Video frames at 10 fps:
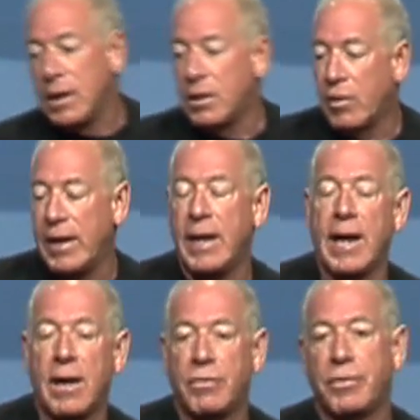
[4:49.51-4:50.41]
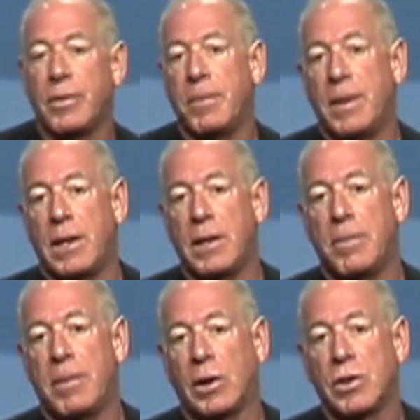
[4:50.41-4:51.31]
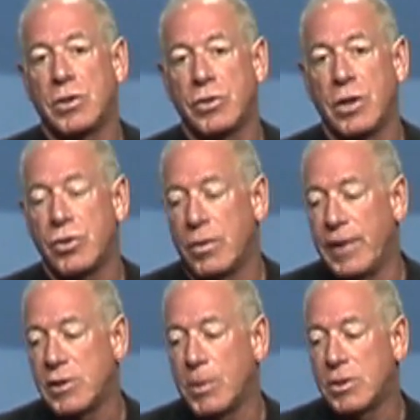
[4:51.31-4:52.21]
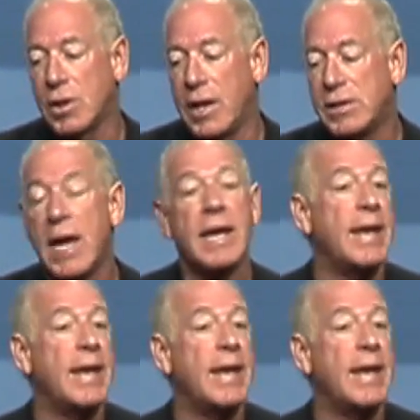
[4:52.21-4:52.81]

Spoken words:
right now from the American Association of Advancement of Science.